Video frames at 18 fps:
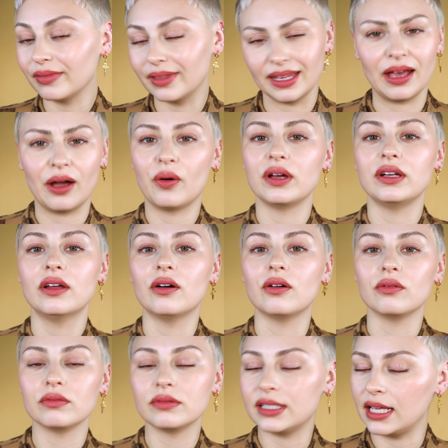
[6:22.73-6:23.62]
Now I
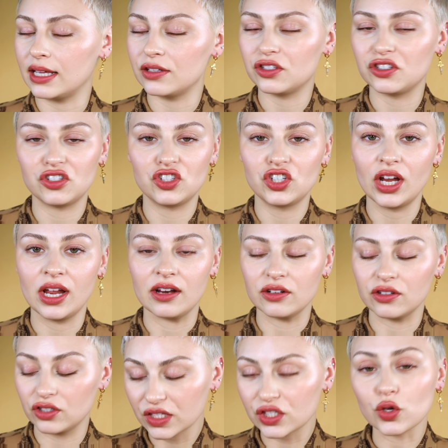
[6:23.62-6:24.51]
don't. Tastes
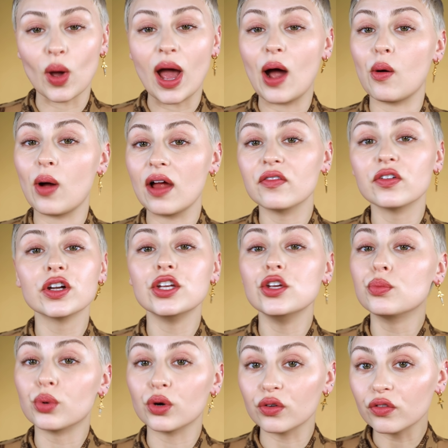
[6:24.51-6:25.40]
change. So however
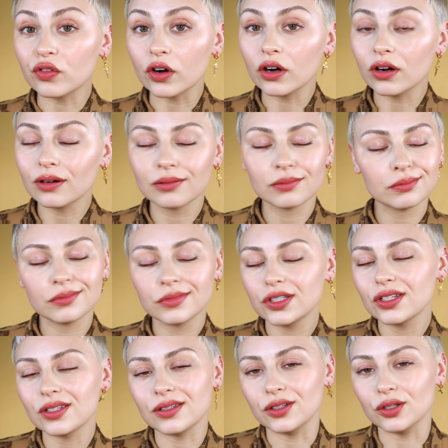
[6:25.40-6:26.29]
you prefer,
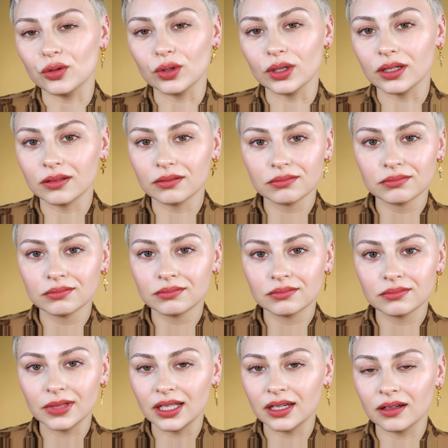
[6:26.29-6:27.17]
just do it,
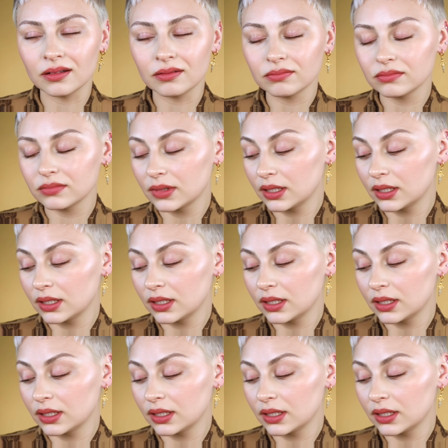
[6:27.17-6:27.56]
you know?